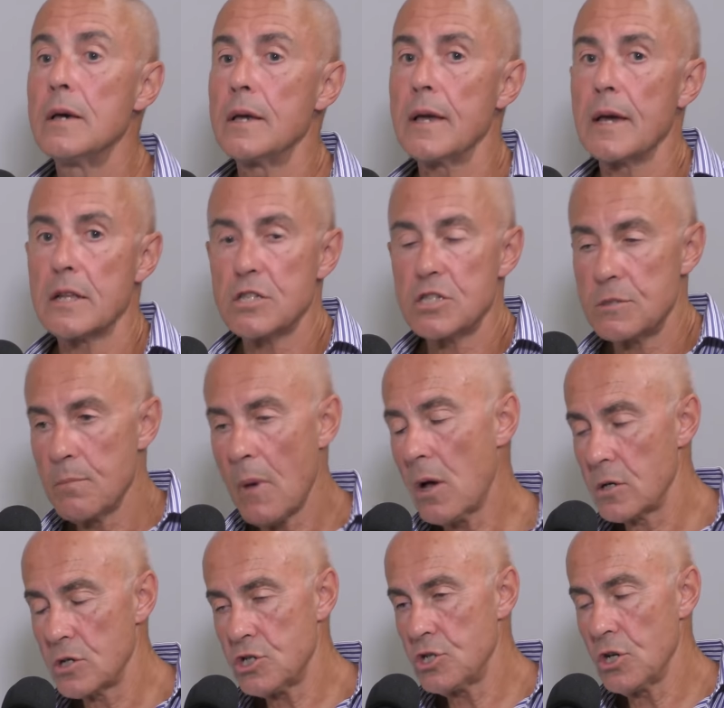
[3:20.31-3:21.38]
He had a
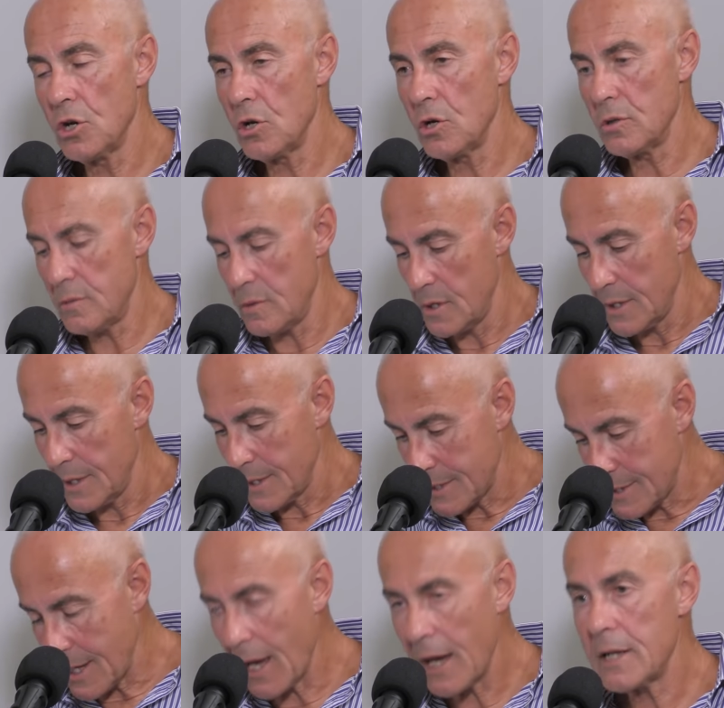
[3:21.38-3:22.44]
smart shirt on,
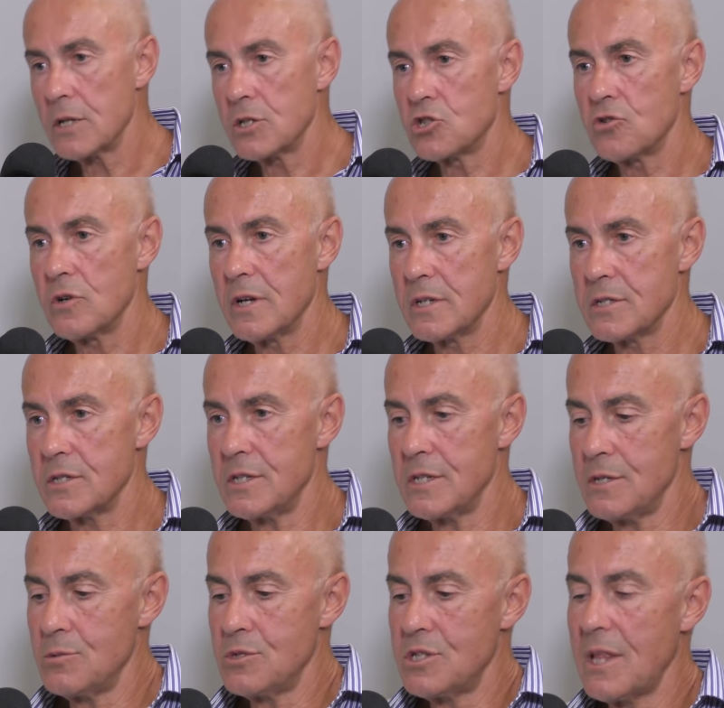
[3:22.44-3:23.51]
tailored trousers, and
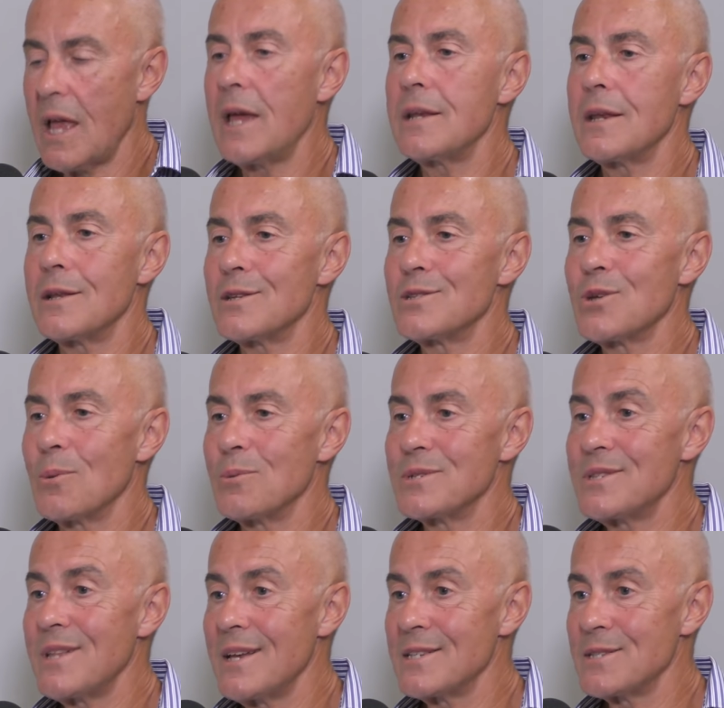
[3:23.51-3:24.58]
he was standing at the top of the
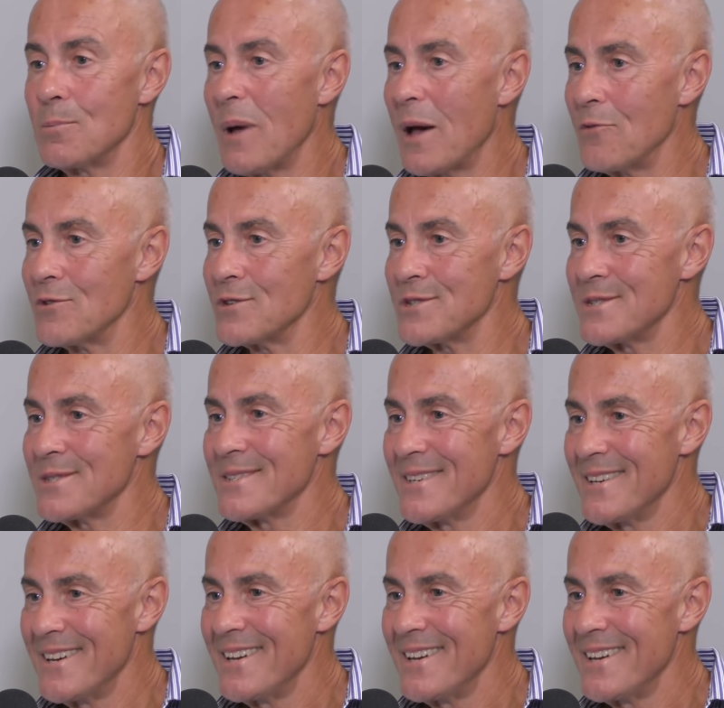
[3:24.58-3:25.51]
stairs above us.